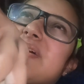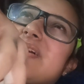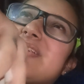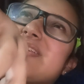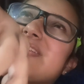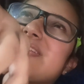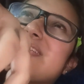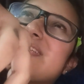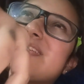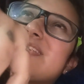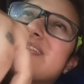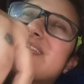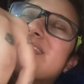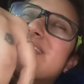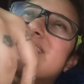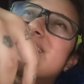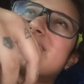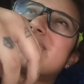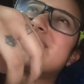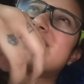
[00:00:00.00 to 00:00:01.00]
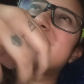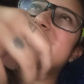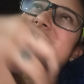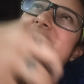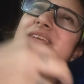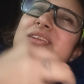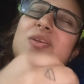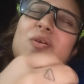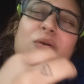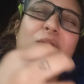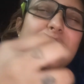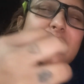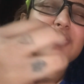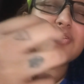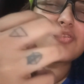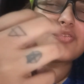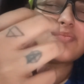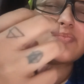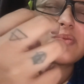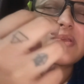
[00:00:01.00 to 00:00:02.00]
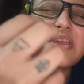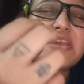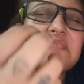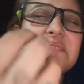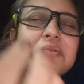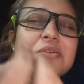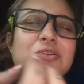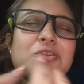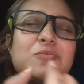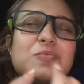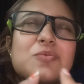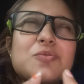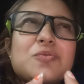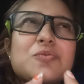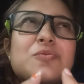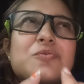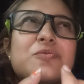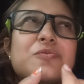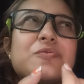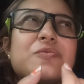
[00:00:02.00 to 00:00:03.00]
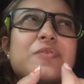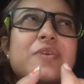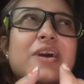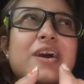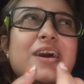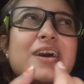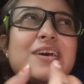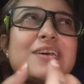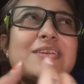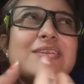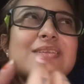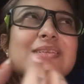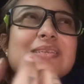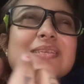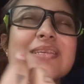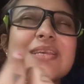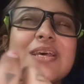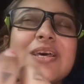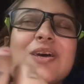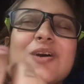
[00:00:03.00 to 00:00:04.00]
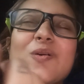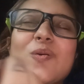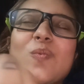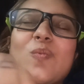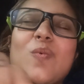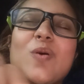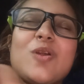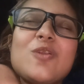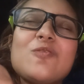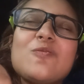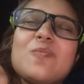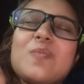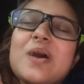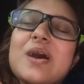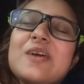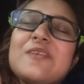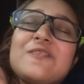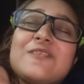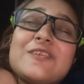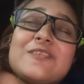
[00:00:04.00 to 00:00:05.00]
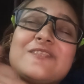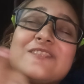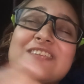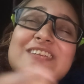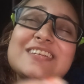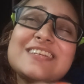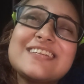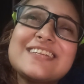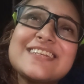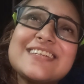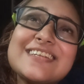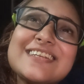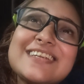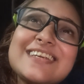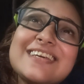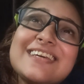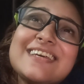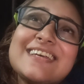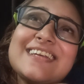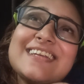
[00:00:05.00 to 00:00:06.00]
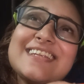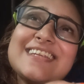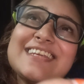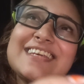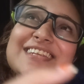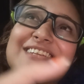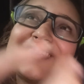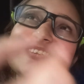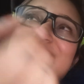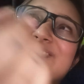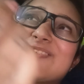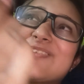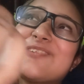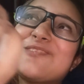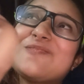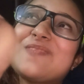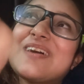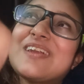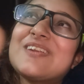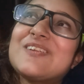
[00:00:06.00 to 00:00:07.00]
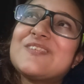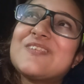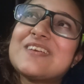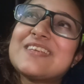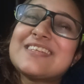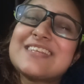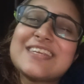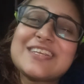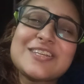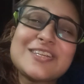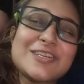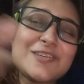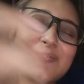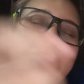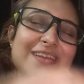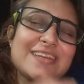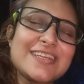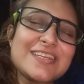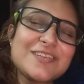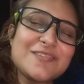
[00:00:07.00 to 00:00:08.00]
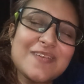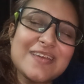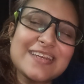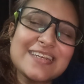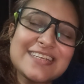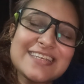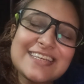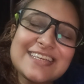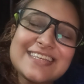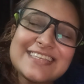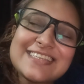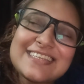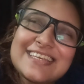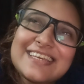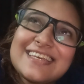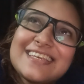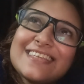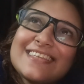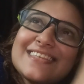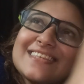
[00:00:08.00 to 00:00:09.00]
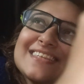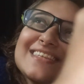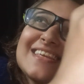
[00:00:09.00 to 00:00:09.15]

just not being able to move. As one of my favorite teachers of Manifestation 2020 says,